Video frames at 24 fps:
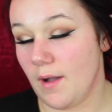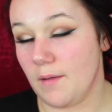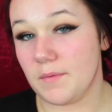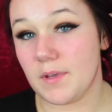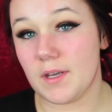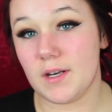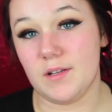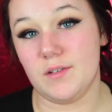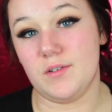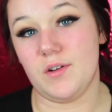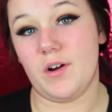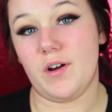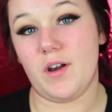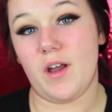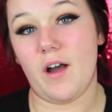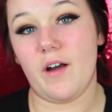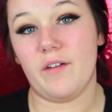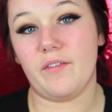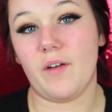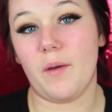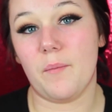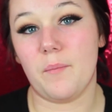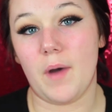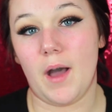I'm going to start
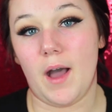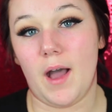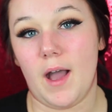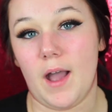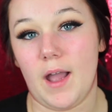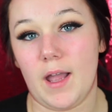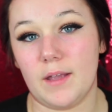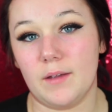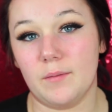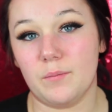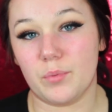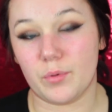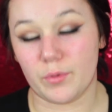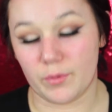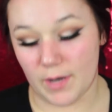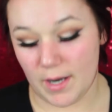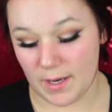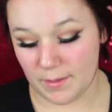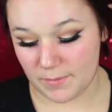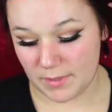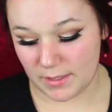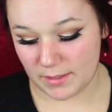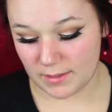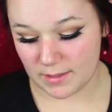off by
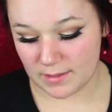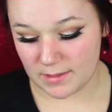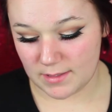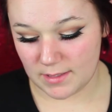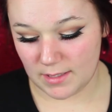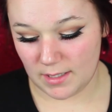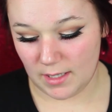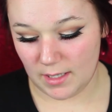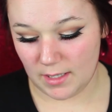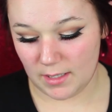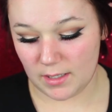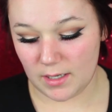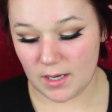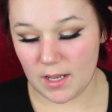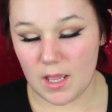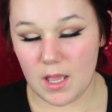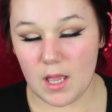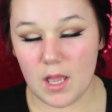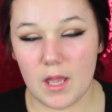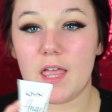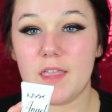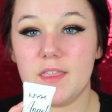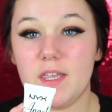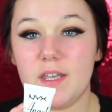priming the skin.
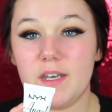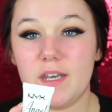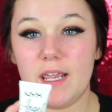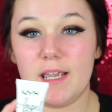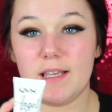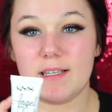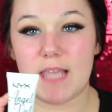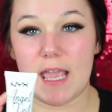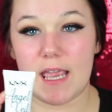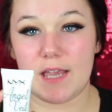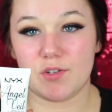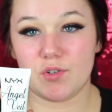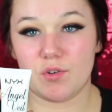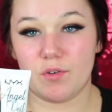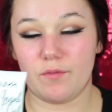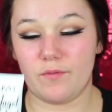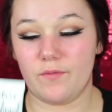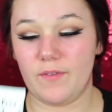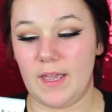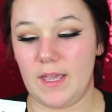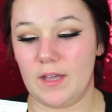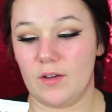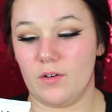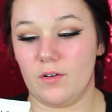The NYX Angel
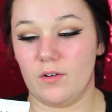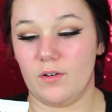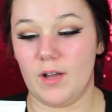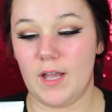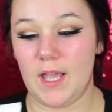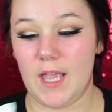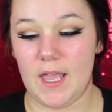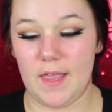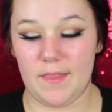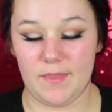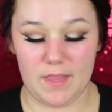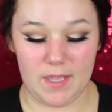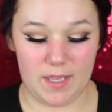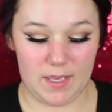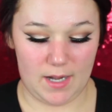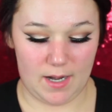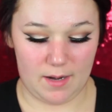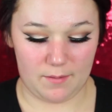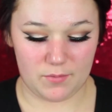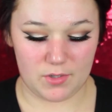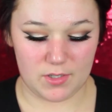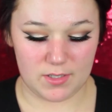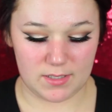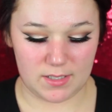Veil, and then
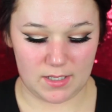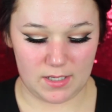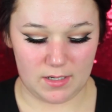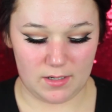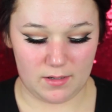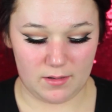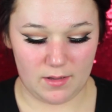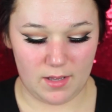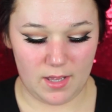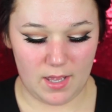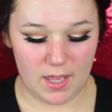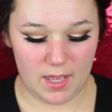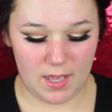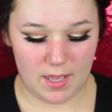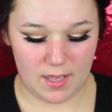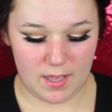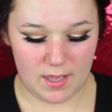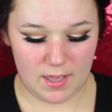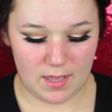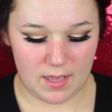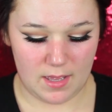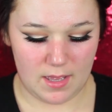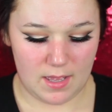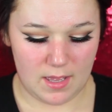I'm just going to
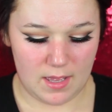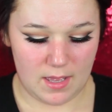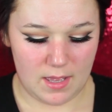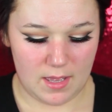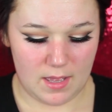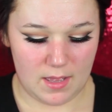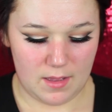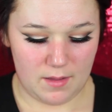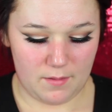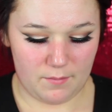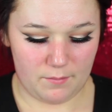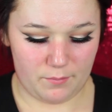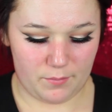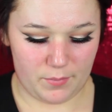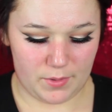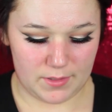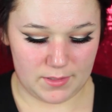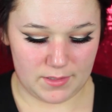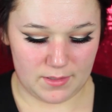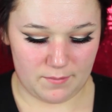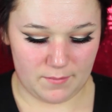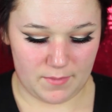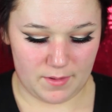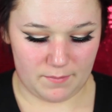
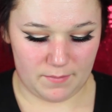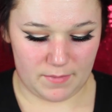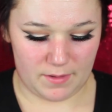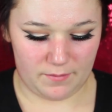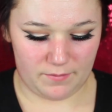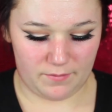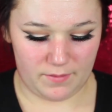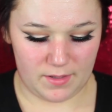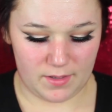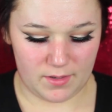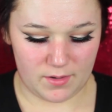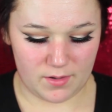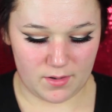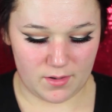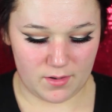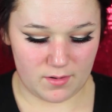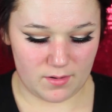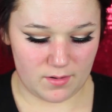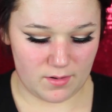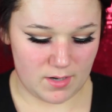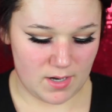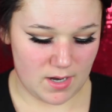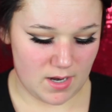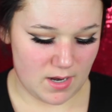put some on my
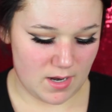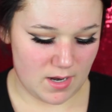finger